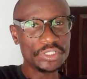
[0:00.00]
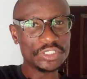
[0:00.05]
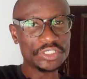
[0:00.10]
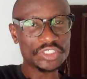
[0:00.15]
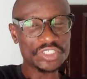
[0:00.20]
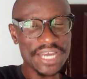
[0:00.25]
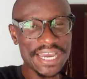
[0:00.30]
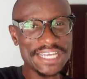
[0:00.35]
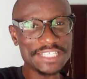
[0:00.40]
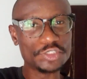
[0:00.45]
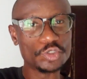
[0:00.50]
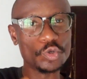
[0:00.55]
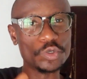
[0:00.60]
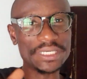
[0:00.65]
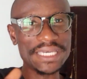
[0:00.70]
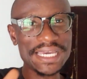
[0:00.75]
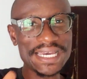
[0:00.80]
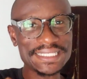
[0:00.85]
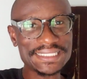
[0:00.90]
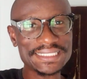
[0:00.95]
trying to
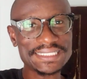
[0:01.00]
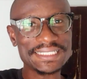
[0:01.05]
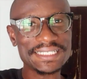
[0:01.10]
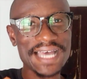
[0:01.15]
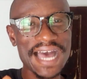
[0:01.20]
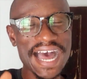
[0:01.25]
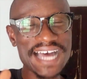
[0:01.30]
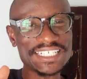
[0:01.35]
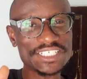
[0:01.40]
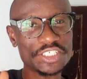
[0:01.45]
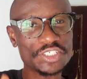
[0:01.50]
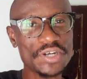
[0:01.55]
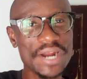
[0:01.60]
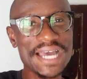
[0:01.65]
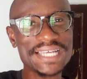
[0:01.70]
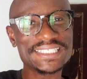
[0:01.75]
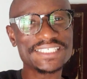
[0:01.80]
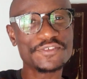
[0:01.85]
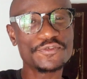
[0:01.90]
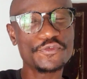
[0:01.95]

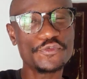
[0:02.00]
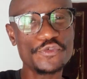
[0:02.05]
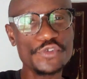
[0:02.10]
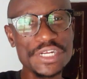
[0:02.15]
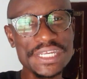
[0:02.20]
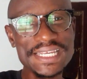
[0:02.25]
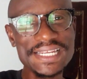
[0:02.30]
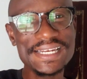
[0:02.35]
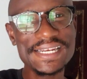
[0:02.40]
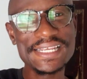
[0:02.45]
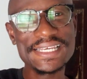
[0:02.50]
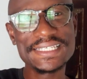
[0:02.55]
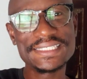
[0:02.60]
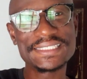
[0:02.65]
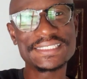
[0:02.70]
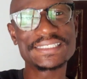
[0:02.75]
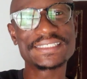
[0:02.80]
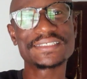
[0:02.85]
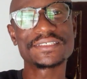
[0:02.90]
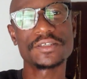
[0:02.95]
attract free
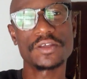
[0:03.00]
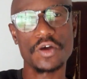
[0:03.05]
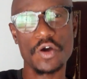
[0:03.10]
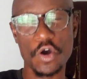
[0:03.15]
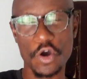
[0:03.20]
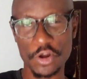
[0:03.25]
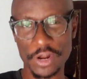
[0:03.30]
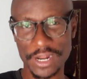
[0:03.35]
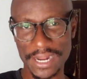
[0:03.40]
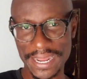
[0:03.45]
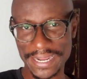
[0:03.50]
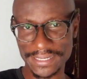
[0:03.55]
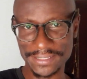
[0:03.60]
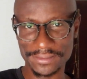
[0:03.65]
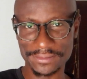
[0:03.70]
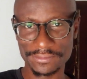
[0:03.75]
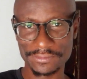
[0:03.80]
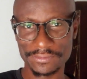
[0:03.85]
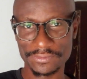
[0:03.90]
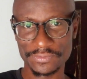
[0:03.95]
leads online.
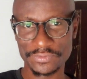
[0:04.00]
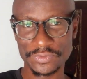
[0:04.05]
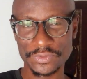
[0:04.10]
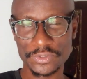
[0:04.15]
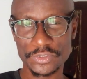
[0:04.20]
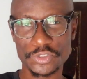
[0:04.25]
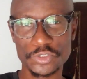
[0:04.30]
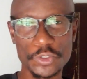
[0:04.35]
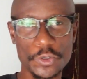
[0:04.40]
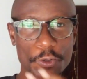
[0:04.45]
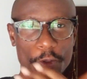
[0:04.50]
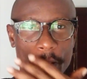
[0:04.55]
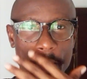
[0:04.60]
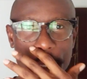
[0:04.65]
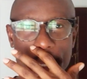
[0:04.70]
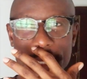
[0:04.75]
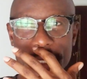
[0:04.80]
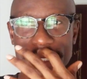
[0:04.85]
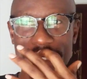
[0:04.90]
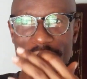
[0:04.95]
So
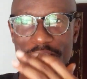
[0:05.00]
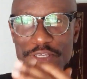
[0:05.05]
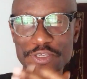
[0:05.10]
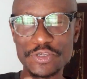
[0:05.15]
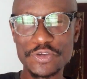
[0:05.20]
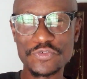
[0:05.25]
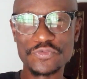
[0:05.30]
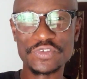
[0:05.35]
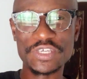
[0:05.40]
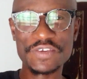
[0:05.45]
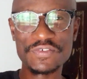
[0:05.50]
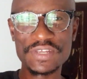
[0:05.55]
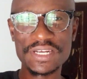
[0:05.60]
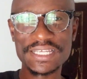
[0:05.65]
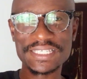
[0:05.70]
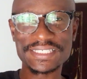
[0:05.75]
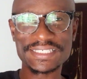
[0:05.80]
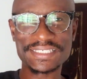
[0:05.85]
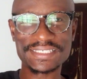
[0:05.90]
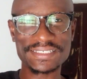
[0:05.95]
you've given
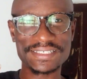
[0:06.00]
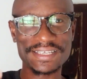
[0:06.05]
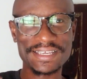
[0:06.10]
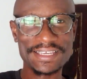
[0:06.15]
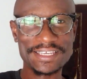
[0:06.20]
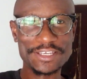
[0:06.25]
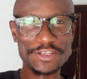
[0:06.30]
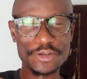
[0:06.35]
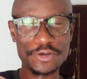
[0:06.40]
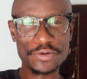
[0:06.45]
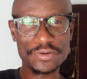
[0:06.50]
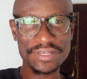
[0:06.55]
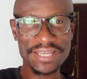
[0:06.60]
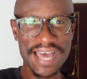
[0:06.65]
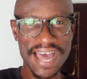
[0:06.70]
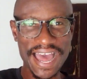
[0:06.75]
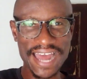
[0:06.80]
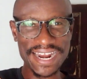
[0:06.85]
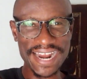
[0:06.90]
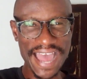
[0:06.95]
it,
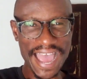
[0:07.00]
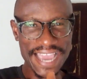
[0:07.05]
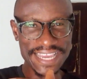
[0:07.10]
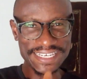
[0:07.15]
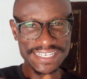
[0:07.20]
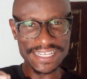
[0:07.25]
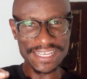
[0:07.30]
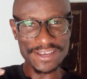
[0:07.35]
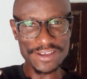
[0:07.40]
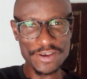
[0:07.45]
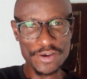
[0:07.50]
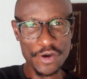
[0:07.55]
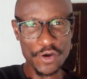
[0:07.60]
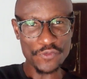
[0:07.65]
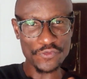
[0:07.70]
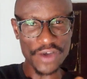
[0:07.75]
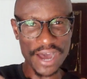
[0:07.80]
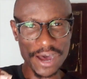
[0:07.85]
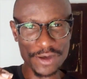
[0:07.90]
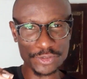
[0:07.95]
an idea
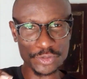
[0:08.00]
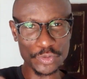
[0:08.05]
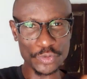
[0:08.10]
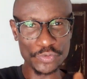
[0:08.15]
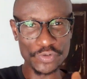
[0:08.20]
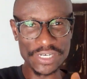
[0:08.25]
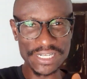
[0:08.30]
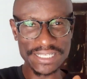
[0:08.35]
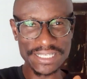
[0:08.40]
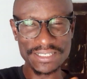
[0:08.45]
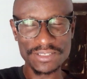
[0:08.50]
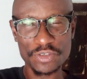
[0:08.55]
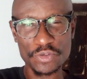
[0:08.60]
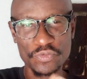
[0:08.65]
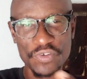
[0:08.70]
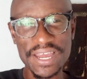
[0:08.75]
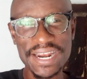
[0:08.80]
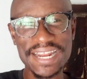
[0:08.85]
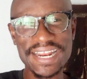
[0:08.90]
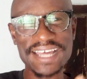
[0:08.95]
of how to really, you
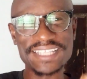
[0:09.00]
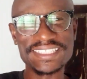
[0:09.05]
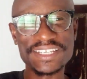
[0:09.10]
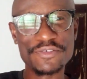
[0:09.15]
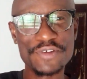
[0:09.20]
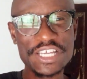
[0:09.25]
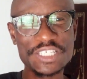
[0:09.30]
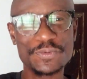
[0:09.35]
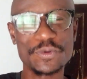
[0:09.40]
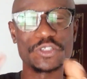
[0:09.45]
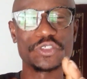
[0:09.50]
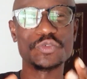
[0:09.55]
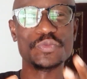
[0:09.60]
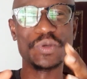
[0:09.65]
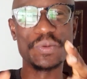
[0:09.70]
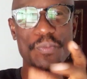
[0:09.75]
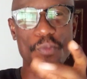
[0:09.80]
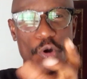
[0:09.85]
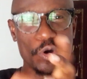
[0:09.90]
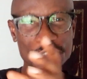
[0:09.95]
find out that the response will
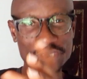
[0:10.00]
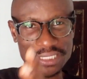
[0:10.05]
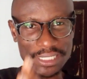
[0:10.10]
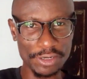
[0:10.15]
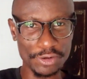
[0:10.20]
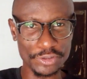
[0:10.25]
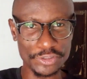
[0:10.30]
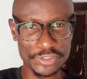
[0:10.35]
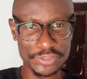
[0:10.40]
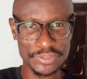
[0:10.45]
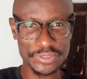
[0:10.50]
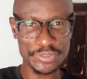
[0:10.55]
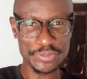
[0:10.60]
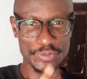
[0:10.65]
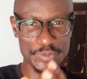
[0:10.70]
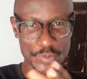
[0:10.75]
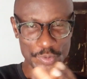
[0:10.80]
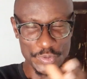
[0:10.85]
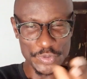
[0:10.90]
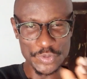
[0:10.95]
be more tailored
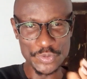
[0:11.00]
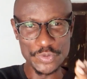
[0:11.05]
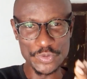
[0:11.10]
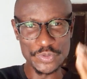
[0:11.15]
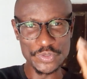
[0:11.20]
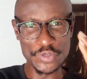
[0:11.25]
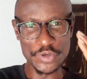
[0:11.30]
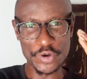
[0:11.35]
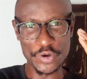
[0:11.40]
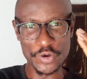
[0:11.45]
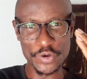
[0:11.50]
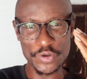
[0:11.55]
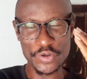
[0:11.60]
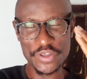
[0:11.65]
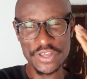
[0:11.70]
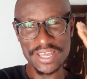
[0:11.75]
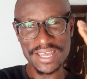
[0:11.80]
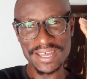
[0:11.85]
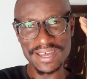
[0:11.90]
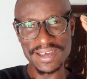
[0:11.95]
to your
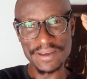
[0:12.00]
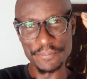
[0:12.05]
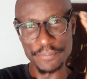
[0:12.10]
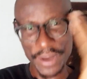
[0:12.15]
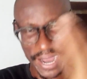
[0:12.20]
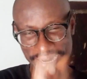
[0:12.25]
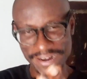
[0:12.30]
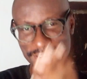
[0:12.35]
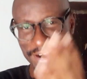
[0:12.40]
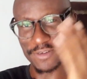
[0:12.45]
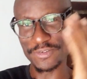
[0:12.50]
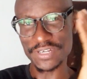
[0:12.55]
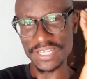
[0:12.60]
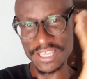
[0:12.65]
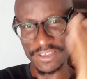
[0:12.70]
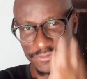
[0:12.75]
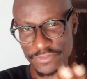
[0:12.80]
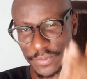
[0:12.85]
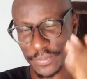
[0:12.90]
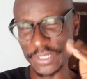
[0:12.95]
background
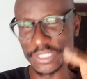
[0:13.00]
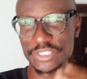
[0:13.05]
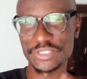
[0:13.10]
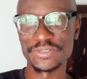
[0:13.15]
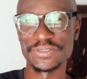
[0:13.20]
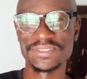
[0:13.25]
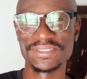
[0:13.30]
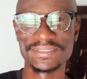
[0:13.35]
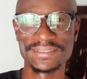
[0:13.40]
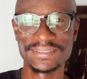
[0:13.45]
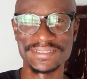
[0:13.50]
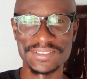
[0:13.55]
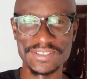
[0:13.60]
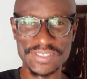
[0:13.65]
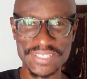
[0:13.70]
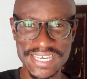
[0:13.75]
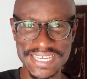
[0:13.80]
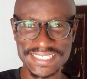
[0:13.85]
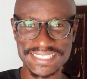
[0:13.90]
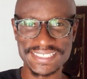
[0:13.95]
information. You
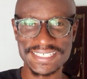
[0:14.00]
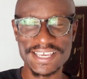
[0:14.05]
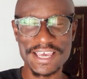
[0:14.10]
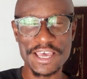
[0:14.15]
get